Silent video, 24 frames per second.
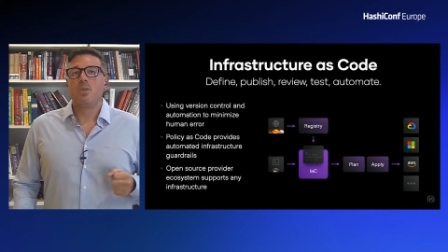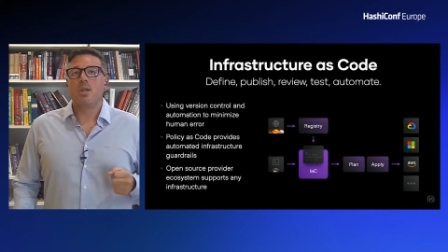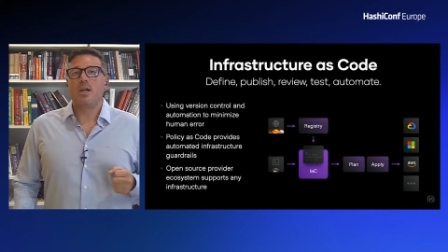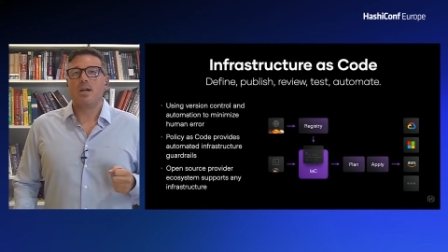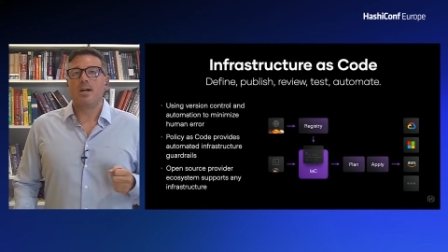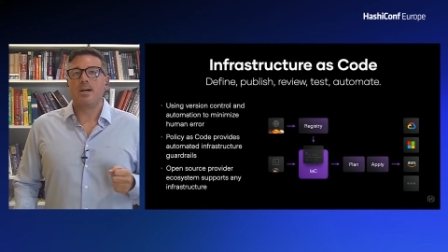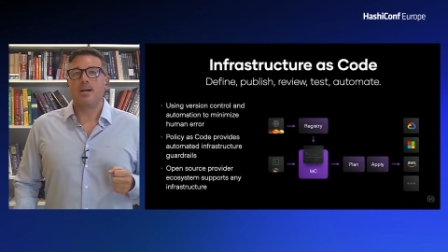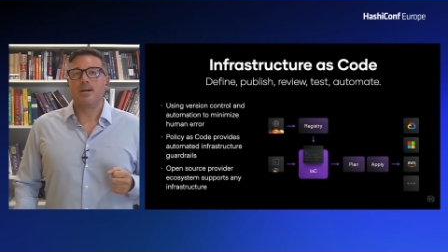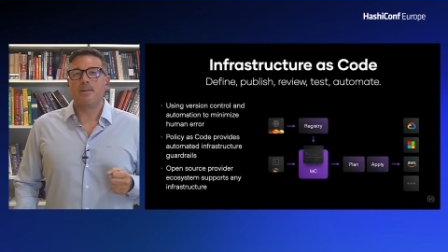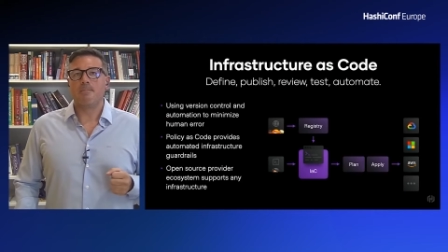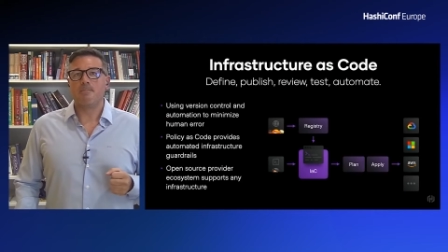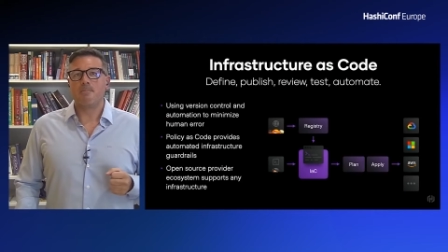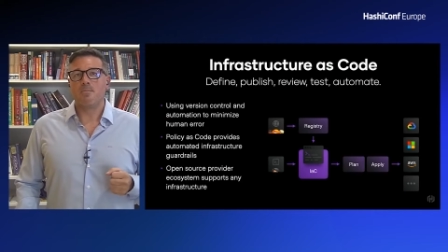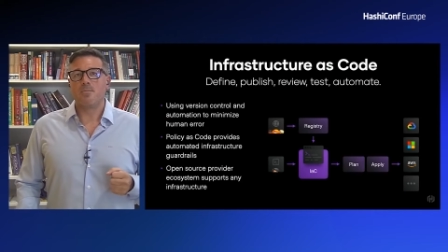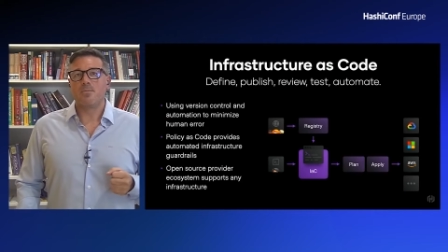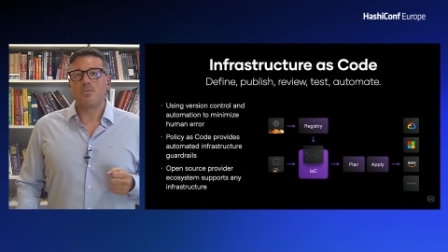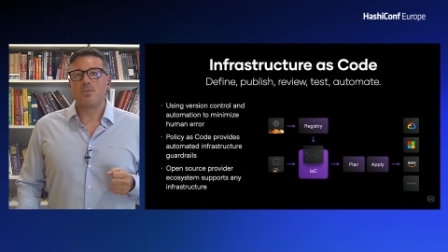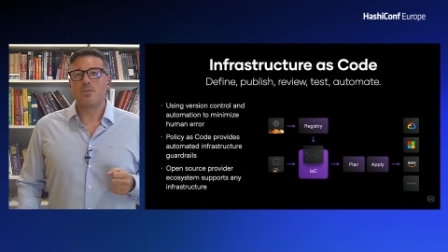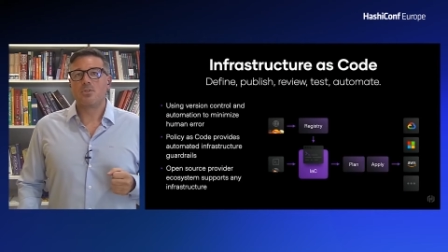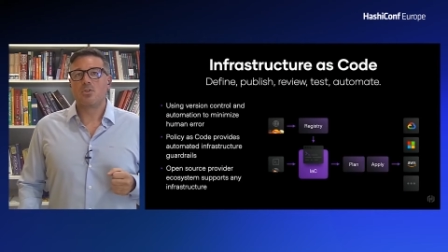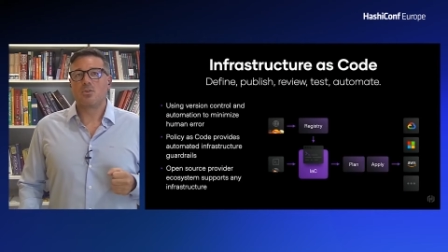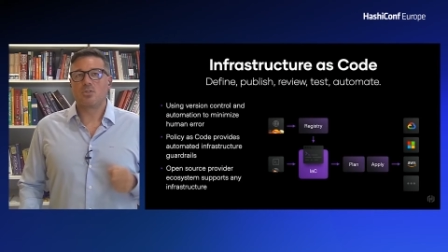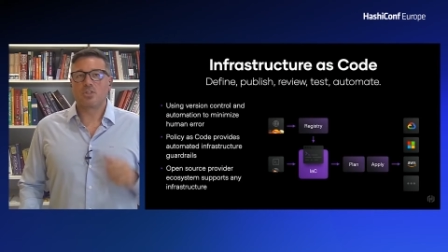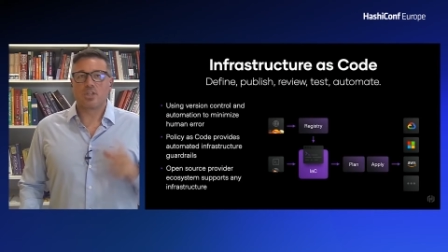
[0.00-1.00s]
Um,
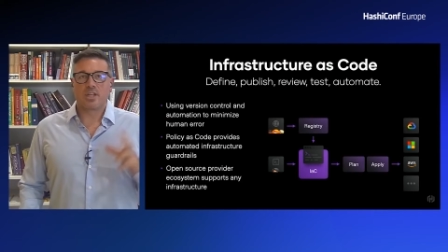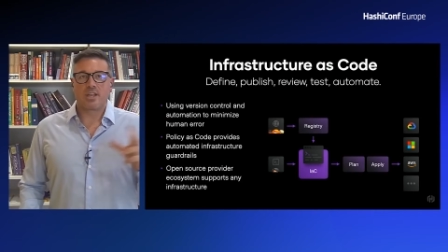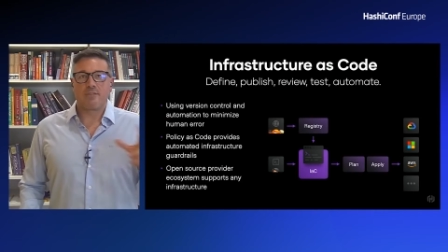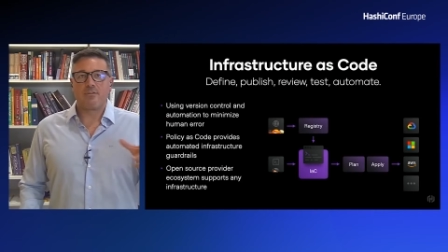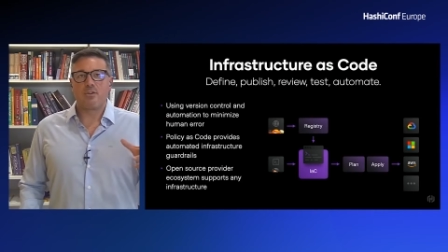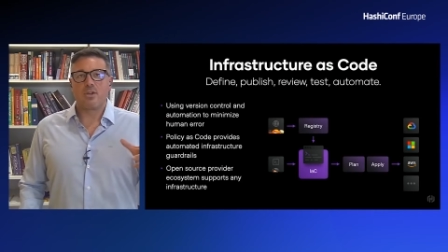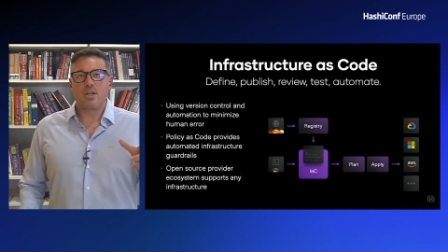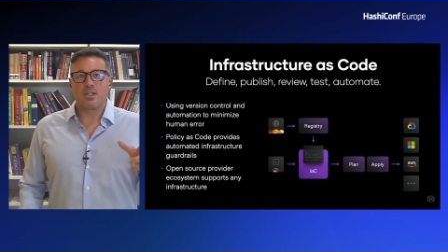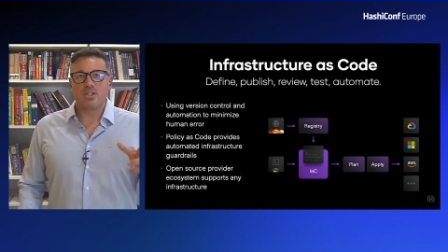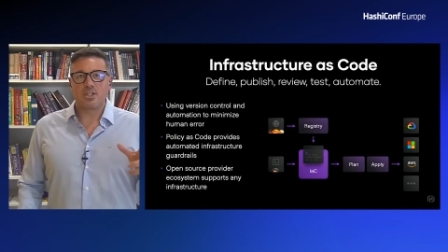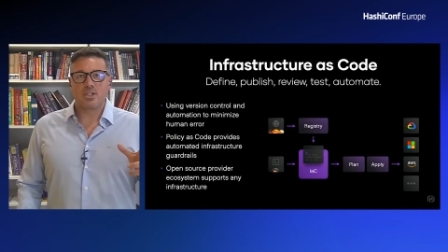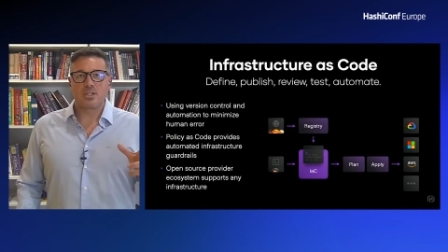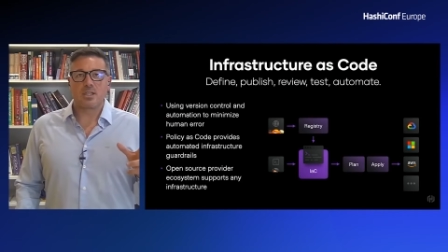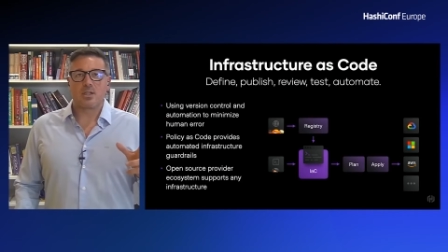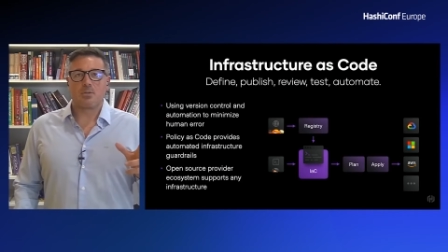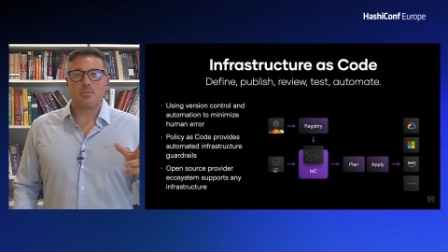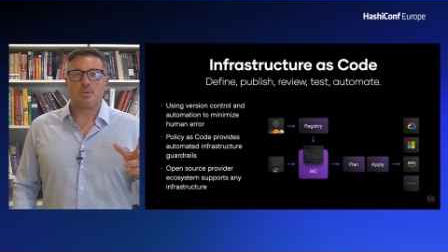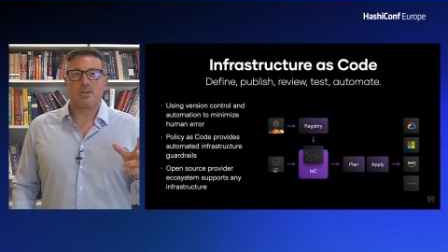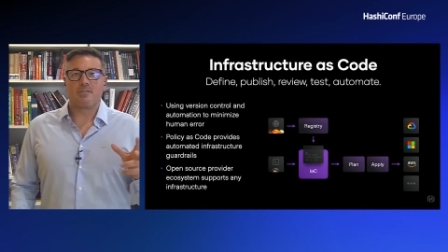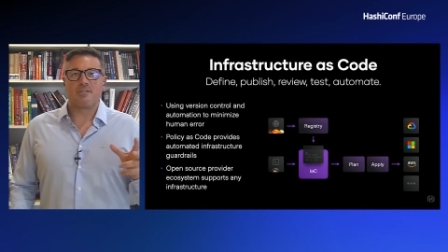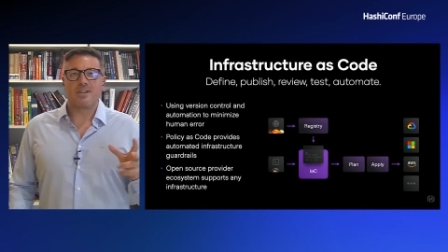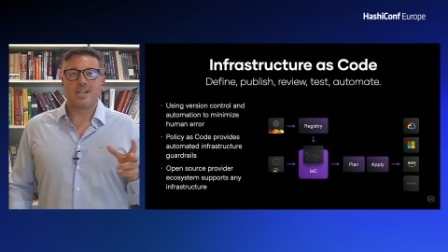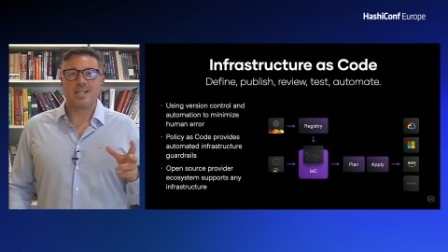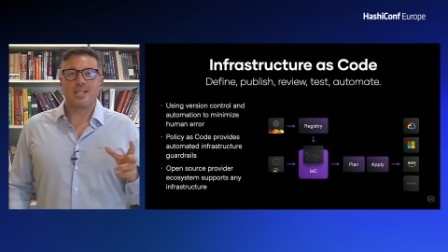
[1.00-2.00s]
so to give you just a
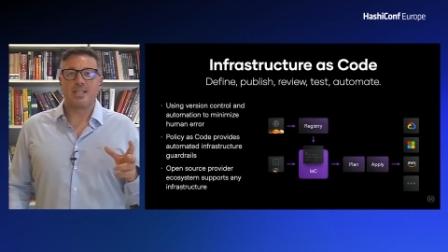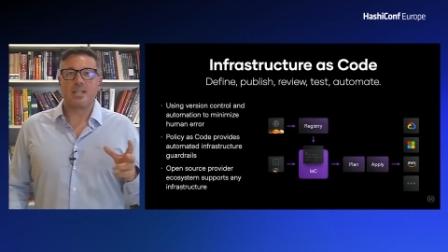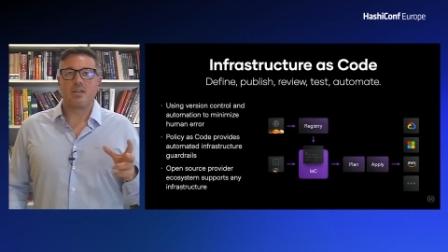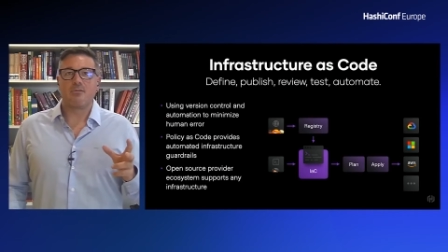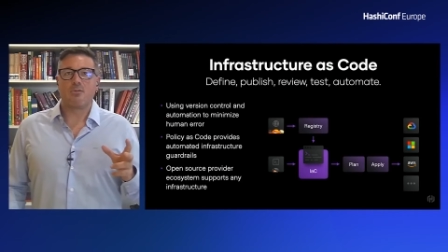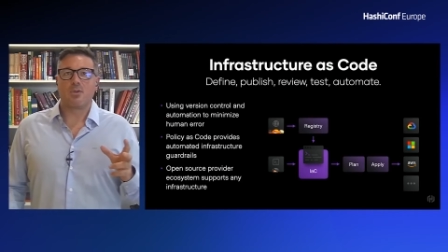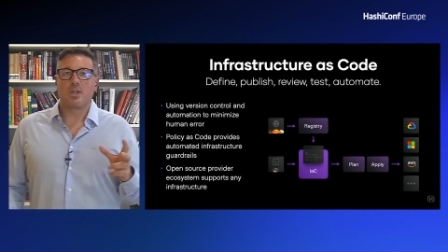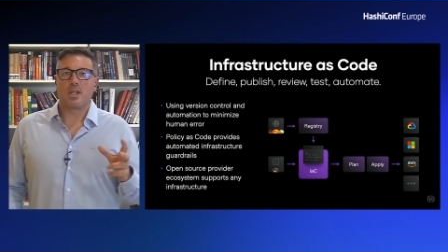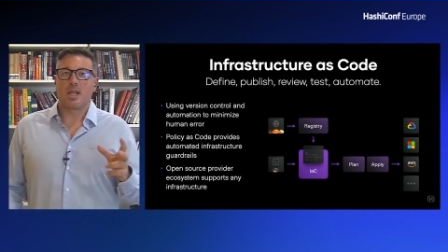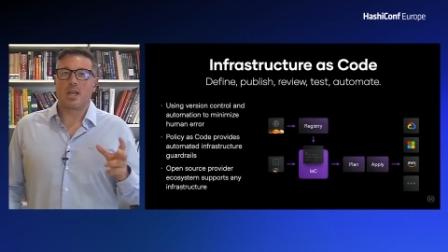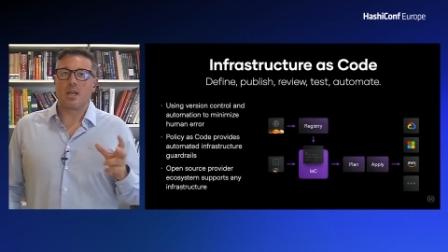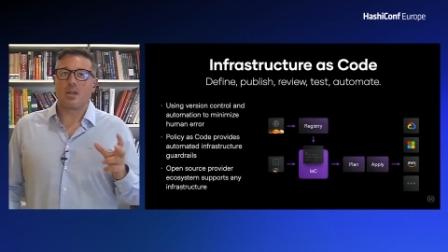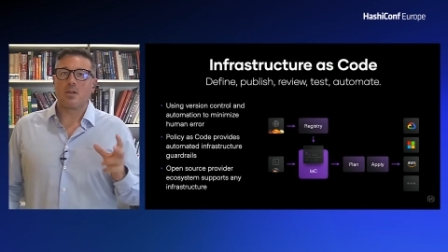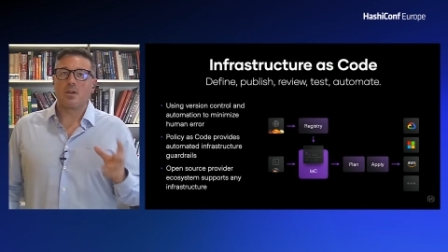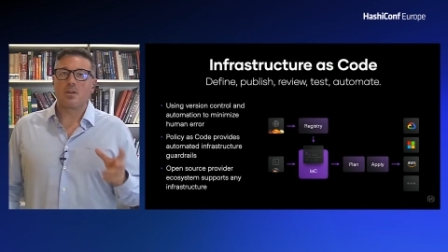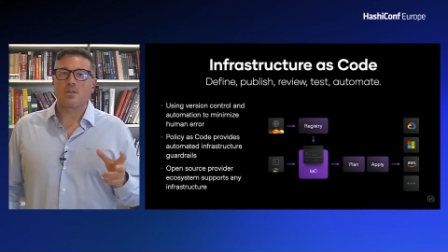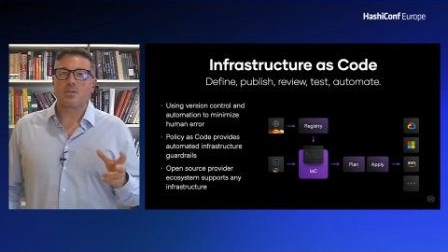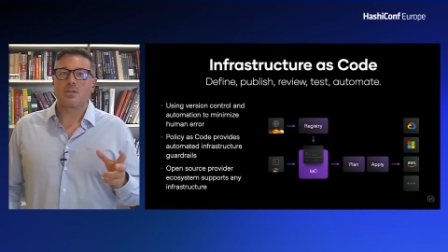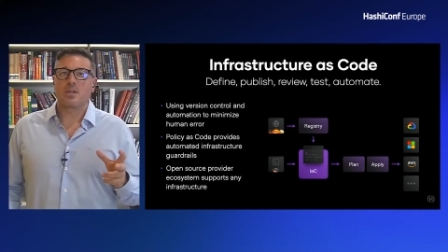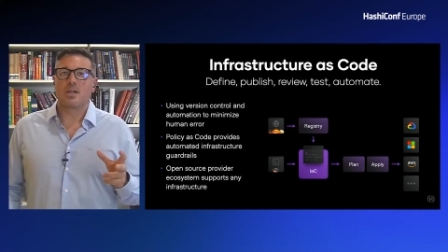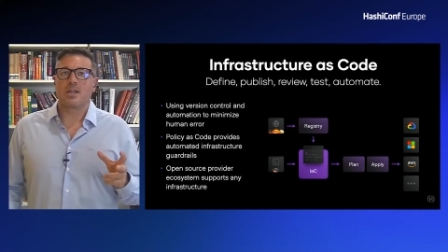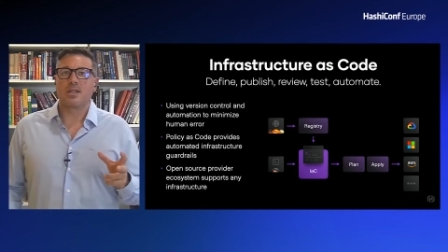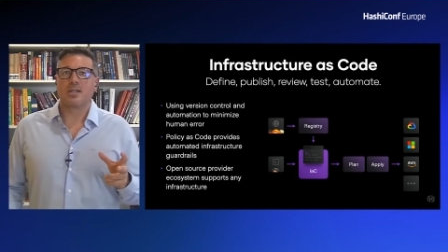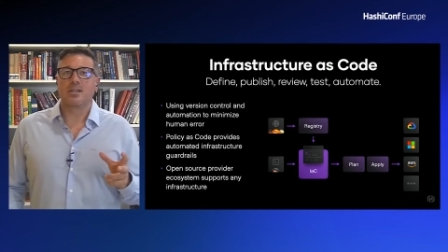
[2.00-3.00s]
little bit of an idea of what that
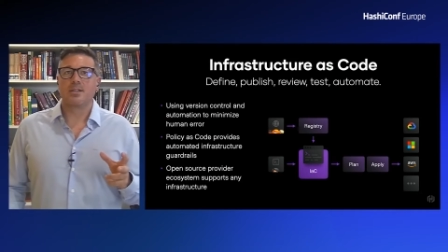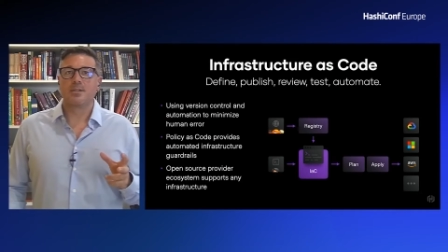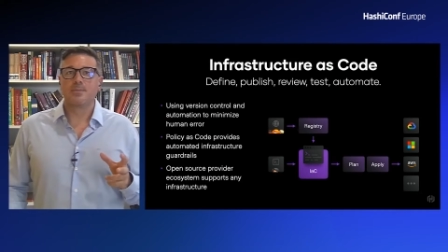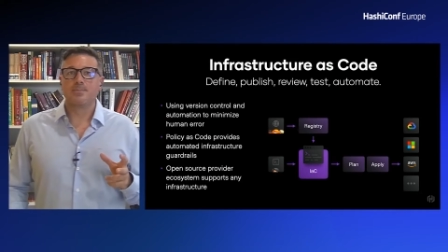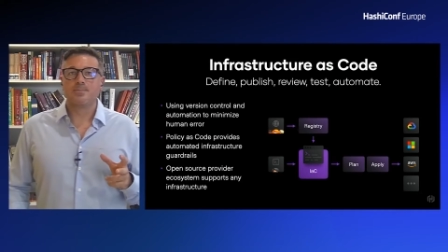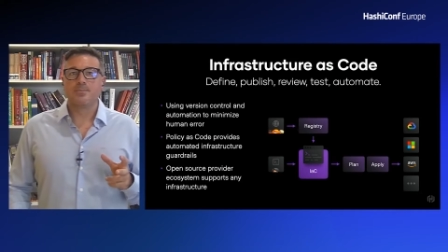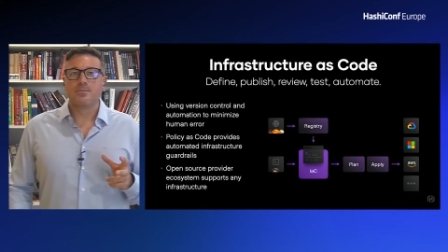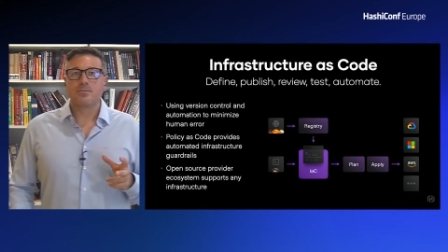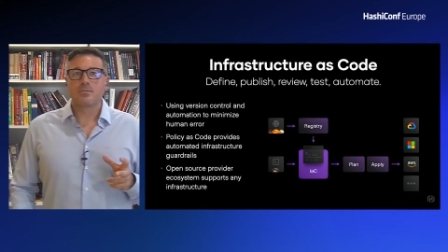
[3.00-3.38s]
looks like,